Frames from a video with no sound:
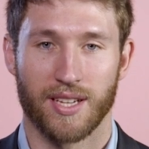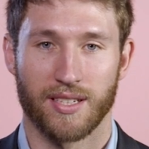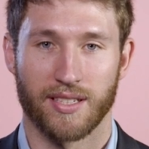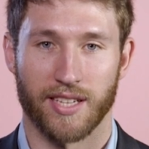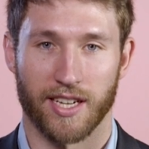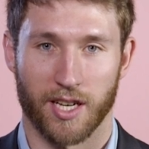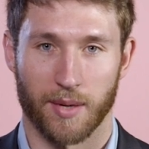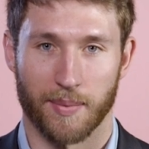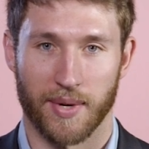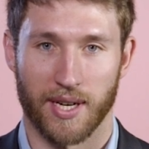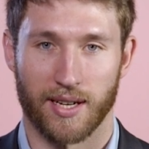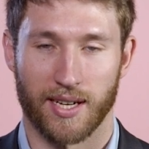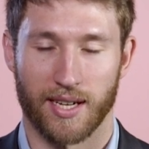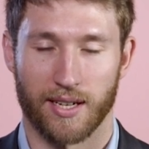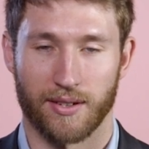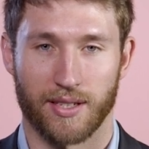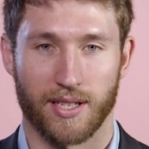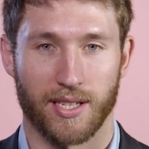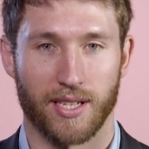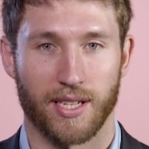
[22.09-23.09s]
talk about
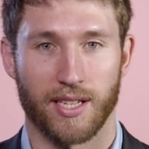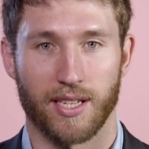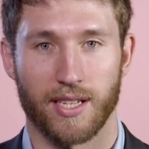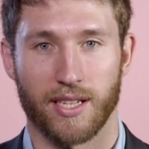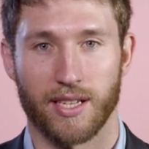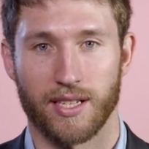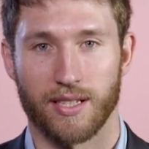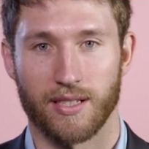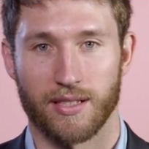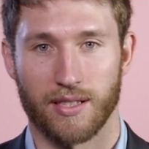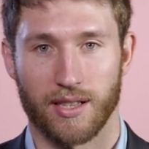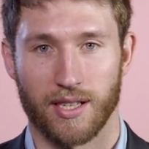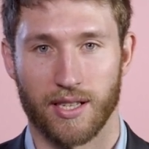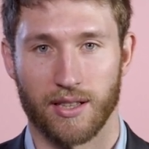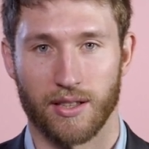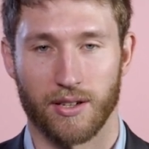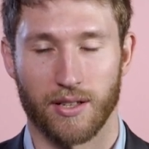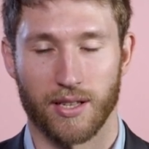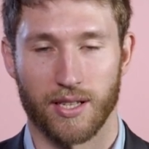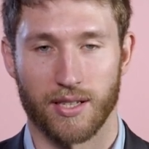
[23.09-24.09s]
how needy he is, and
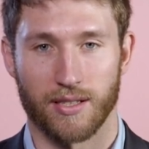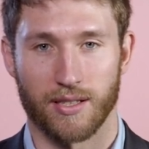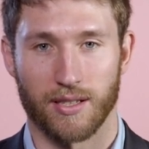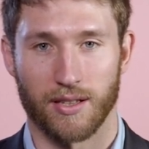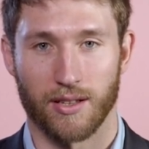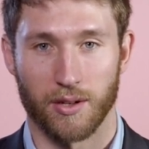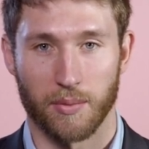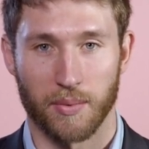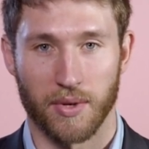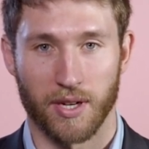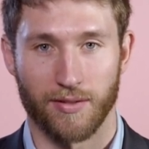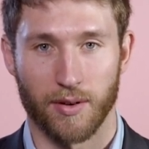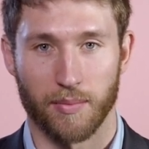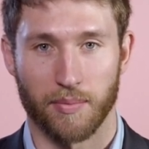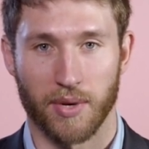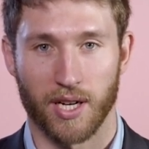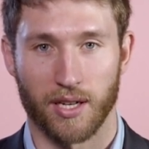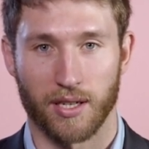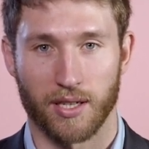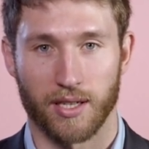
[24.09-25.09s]
then Lola is a little bit of a
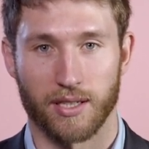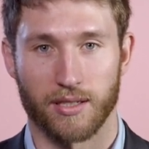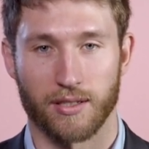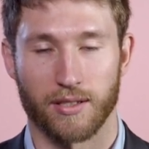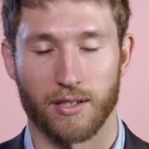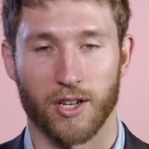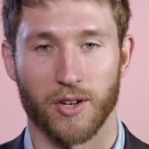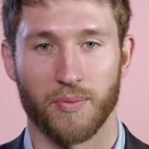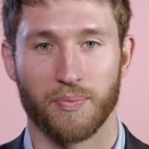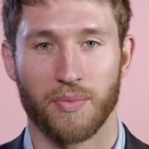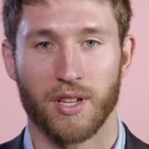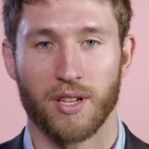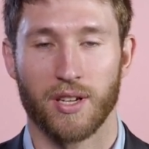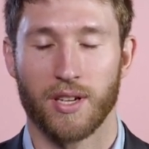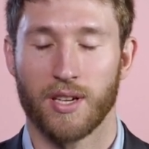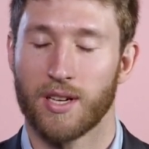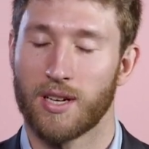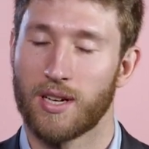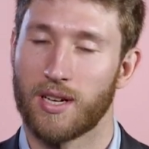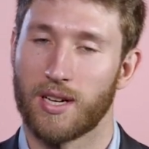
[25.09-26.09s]
punk, and so
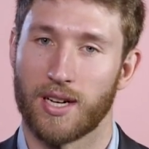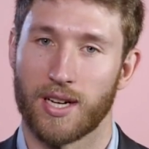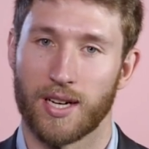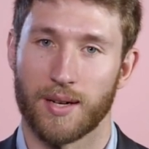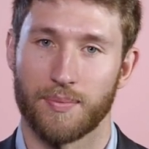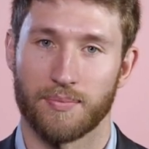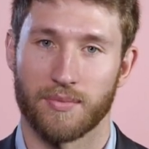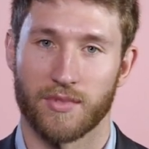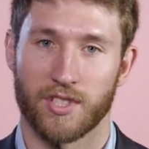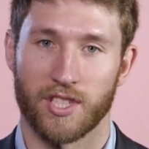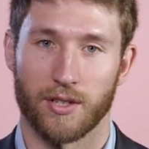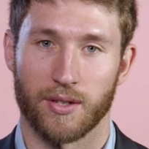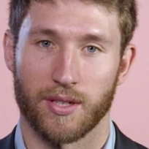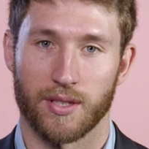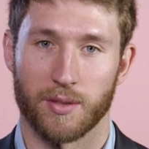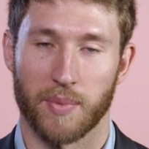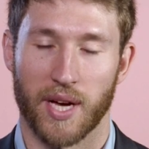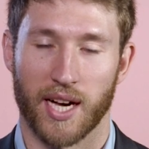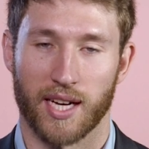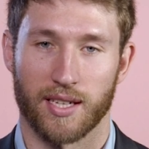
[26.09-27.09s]
she
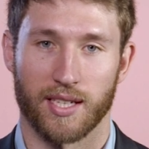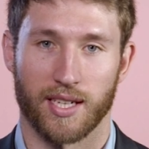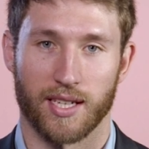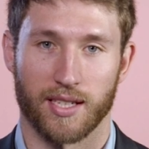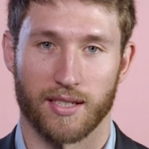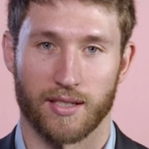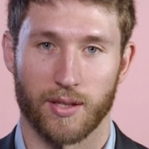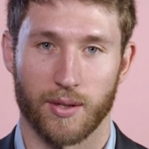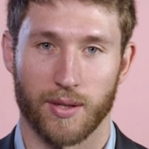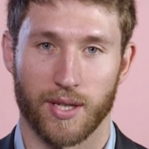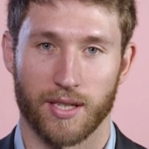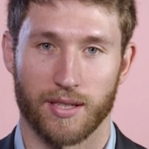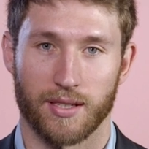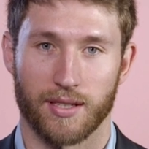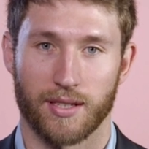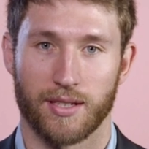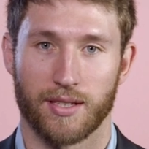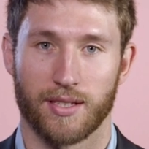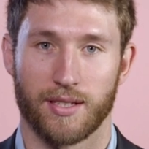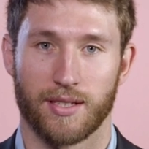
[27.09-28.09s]
always back talks to
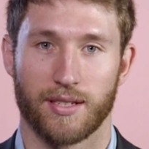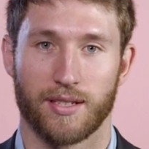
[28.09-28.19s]
us.